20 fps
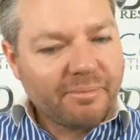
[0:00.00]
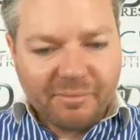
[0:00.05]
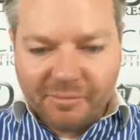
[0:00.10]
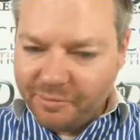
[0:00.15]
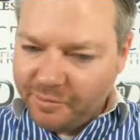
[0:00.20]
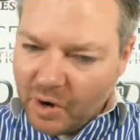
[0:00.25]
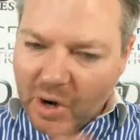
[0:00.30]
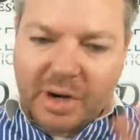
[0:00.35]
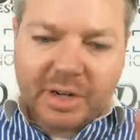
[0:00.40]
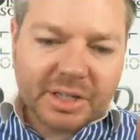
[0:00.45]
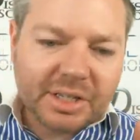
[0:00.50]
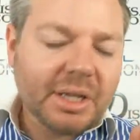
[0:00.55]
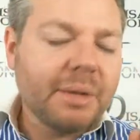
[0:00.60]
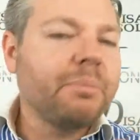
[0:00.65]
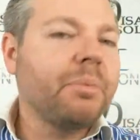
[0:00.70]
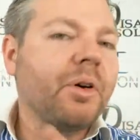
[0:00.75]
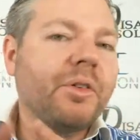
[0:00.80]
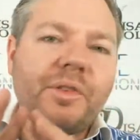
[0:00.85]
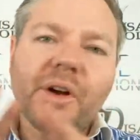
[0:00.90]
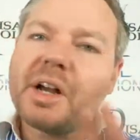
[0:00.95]
Very
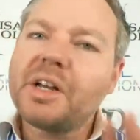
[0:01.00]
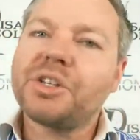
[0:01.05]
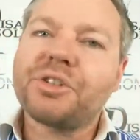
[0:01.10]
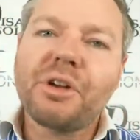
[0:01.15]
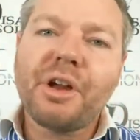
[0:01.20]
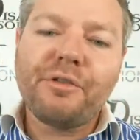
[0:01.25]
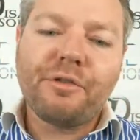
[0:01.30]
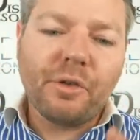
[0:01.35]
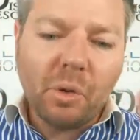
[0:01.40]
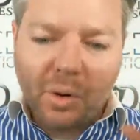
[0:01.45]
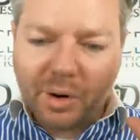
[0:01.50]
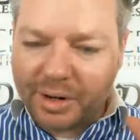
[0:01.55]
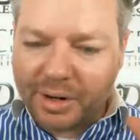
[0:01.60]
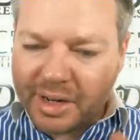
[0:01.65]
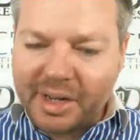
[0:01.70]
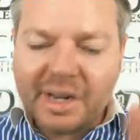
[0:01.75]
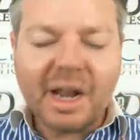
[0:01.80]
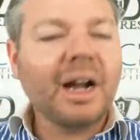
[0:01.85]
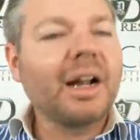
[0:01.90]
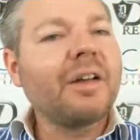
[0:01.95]
simple, very straightforward.
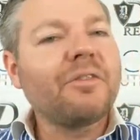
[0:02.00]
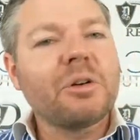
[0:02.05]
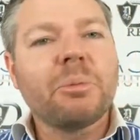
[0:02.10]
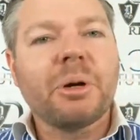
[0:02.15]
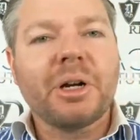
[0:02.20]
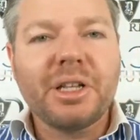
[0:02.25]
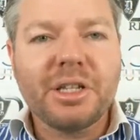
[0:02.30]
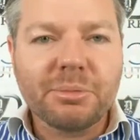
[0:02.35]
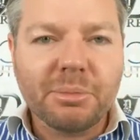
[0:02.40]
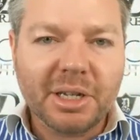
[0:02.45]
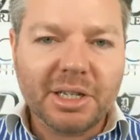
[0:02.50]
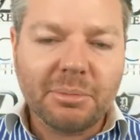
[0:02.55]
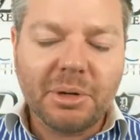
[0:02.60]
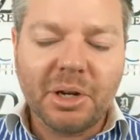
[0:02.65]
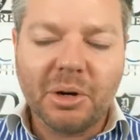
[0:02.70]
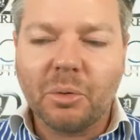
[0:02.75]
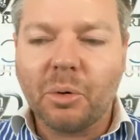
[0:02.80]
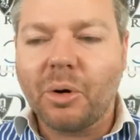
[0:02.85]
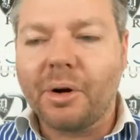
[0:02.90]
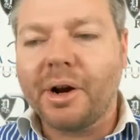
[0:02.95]
Not everybody is meant to be a
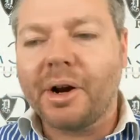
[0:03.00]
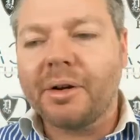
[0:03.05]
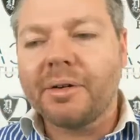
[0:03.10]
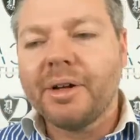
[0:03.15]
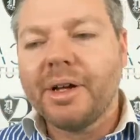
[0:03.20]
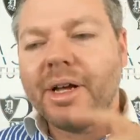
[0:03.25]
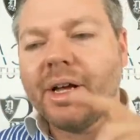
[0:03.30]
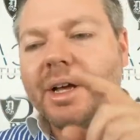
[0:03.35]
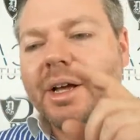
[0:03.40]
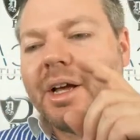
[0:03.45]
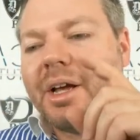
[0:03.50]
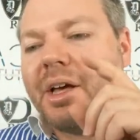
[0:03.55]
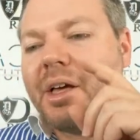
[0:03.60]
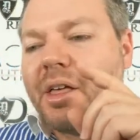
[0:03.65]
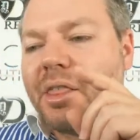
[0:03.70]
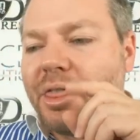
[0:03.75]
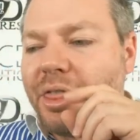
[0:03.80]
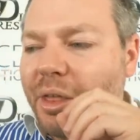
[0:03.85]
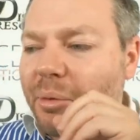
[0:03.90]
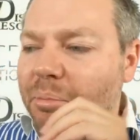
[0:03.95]
warrior.
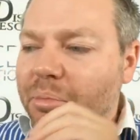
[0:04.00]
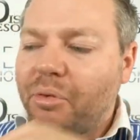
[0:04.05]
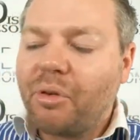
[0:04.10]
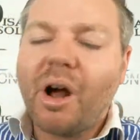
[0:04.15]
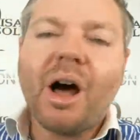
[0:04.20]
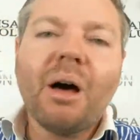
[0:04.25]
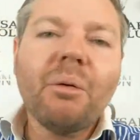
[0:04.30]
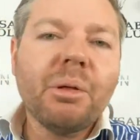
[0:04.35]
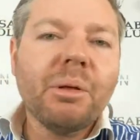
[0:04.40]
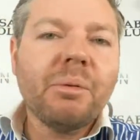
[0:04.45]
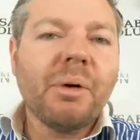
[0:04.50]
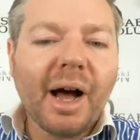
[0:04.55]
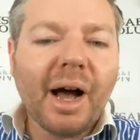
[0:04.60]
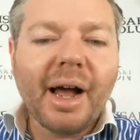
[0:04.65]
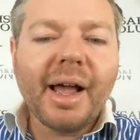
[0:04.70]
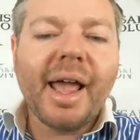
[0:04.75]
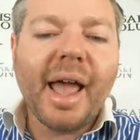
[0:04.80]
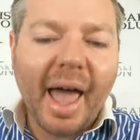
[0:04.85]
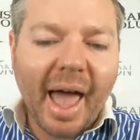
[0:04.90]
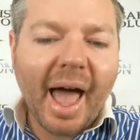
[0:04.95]
The problem
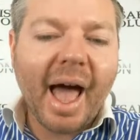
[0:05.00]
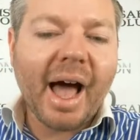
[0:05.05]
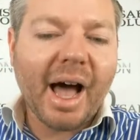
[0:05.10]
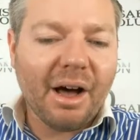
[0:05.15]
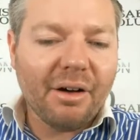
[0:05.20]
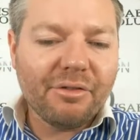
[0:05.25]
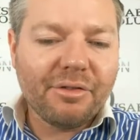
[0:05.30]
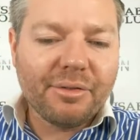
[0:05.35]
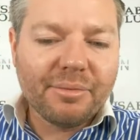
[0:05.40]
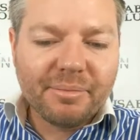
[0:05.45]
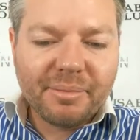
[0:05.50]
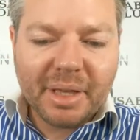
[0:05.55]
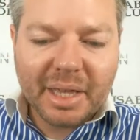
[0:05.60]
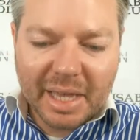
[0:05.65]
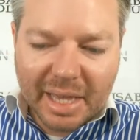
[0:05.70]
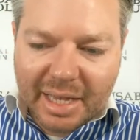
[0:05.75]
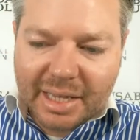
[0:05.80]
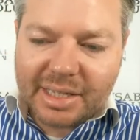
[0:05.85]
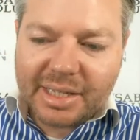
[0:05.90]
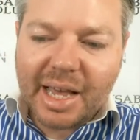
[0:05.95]
I have
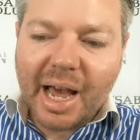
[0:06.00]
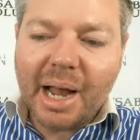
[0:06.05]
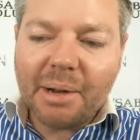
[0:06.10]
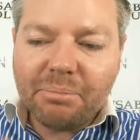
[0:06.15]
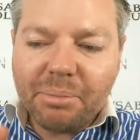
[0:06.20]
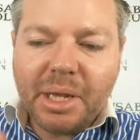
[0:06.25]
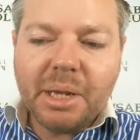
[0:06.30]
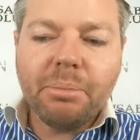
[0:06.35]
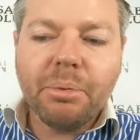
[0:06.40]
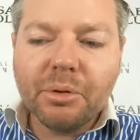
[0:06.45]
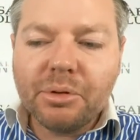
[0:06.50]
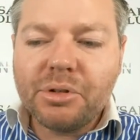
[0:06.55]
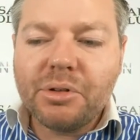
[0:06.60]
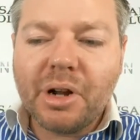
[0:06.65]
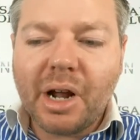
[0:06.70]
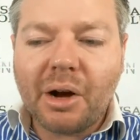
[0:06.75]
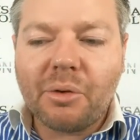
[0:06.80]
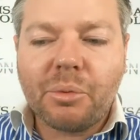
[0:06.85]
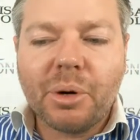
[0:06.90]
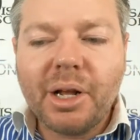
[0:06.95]
is that people do
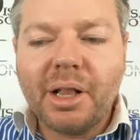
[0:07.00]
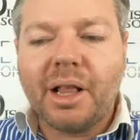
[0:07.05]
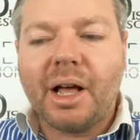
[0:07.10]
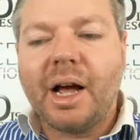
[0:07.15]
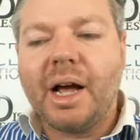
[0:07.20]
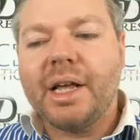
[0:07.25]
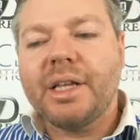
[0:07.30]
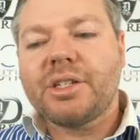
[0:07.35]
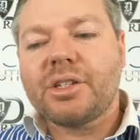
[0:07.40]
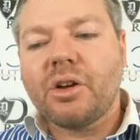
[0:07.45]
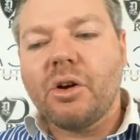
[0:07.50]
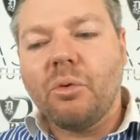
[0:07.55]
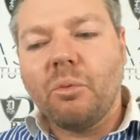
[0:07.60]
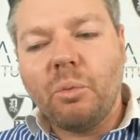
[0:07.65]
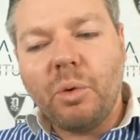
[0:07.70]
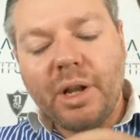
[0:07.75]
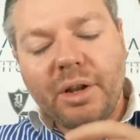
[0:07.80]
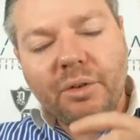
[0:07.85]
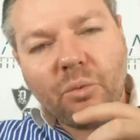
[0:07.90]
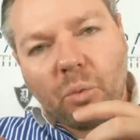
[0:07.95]
not realize
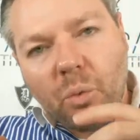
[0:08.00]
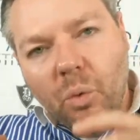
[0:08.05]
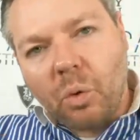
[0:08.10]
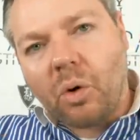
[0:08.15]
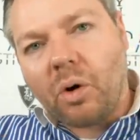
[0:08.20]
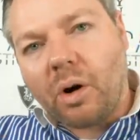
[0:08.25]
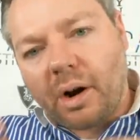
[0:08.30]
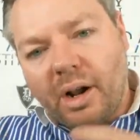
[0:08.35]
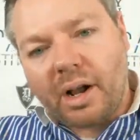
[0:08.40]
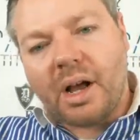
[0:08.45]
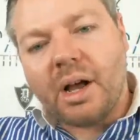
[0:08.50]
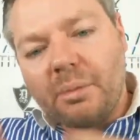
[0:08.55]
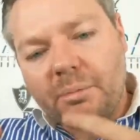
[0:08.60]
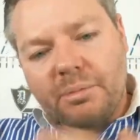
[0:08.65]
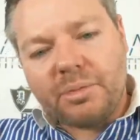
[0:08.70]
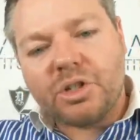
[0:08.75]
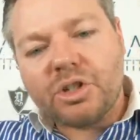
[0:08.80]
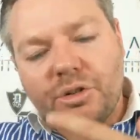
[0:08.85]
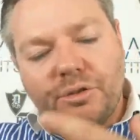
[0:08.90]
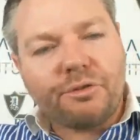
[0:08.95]
when war
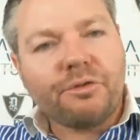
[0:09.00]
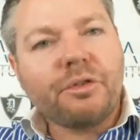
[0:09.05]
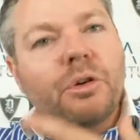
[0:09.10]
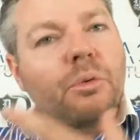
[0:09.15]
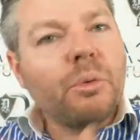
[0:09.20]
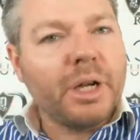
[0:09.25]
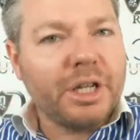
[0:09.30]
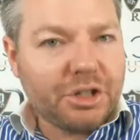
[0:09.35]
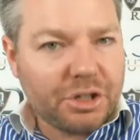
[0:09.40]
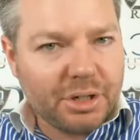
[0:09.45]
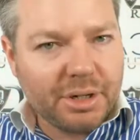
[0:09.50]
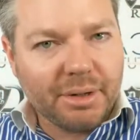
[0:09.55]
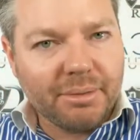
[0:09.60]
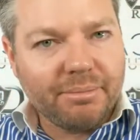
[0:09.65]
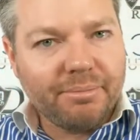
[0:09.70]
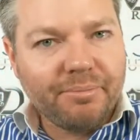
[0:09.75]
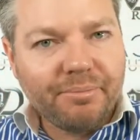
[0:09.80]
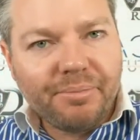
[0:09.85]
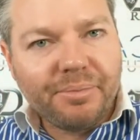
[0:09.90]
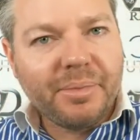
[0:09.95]
comes to fruition,
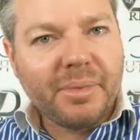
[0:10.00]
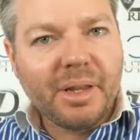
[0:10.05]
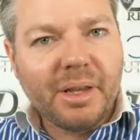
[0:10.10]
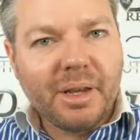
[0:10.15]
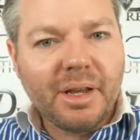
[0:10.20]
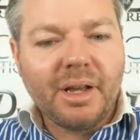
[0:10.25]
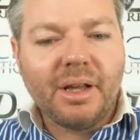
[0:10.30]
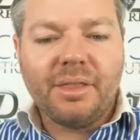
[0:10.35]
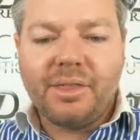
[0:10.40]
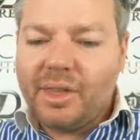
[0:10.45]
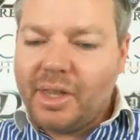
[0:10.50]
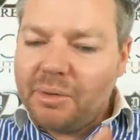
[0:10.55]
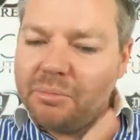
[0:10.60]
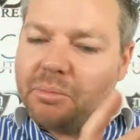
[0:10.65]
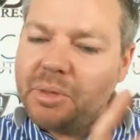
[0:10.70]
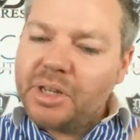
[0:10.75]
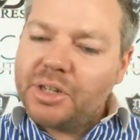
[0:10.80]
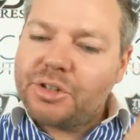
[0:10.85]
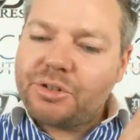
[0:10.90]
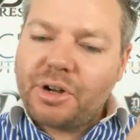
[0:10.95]
the
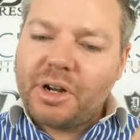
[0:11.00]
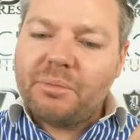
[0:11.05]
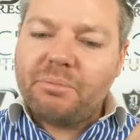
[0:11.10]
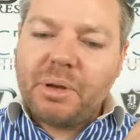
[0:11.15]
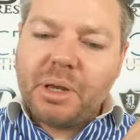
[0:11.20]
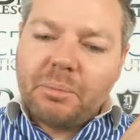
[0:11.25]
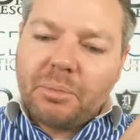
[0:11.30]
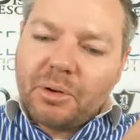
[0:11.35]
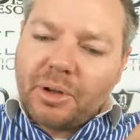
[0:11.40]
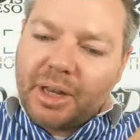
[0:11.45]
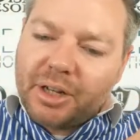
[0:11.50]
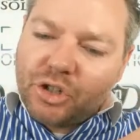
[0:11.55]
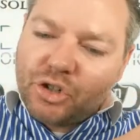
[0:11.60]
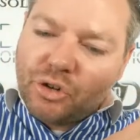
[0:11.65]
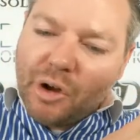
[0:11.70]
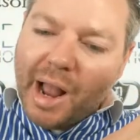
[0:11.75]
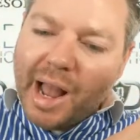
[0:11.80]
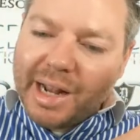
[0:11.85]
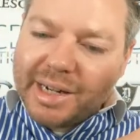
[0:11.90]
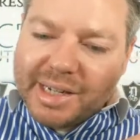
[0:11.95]
administrative people get
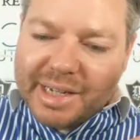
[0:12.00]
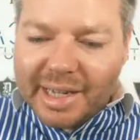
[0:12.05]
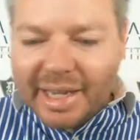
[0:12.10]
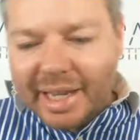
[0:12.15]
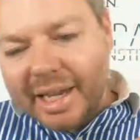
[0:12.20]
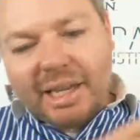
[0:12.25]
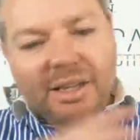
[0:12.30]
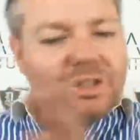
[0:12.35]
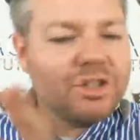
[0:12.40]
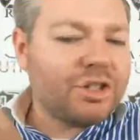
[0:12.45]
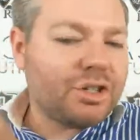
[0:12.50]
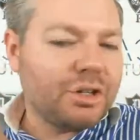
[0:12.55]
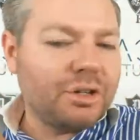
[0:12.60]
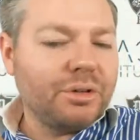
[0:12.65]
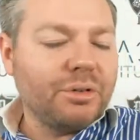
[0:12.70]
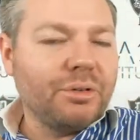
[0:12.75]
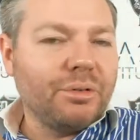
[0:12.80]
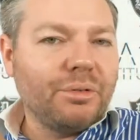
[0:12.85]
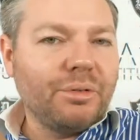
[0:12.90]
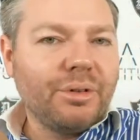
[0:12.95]
dragged
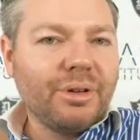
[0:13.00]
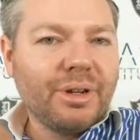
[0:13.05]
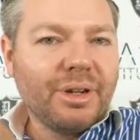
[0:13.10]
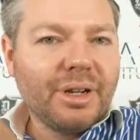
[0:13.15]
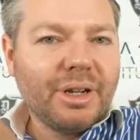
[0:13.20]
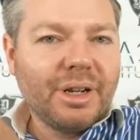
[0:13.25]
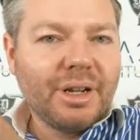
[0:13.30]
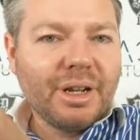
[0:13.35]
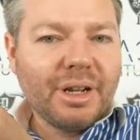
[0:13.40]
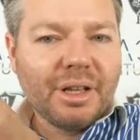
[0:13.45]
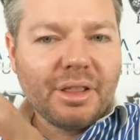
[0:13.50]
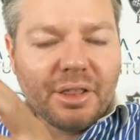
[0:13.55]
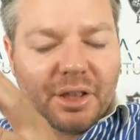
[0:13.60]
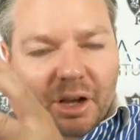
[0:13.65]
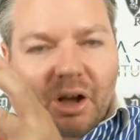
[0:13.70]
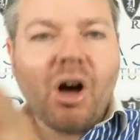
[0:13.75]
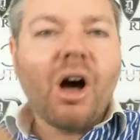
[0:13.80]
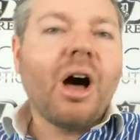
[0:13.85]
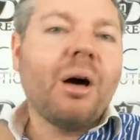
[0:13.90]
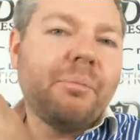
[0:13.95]
into the
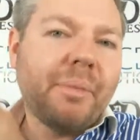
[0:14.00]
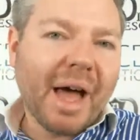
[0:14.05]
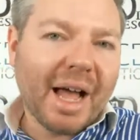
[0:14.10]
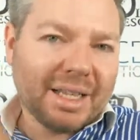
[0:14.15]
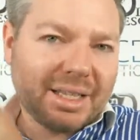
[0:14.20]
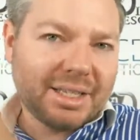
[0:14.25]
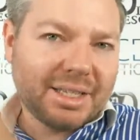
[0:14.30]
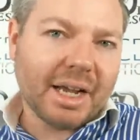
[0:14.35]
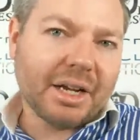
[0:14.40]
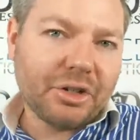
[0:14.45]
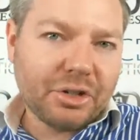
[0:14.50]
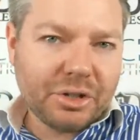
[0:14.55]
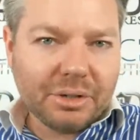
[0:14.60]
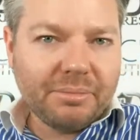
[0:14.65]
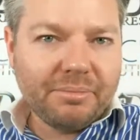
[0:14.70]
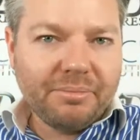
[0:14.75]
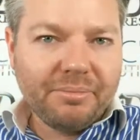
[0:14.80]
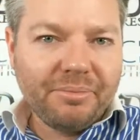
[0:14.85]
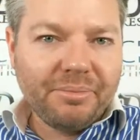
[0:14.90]
combat section,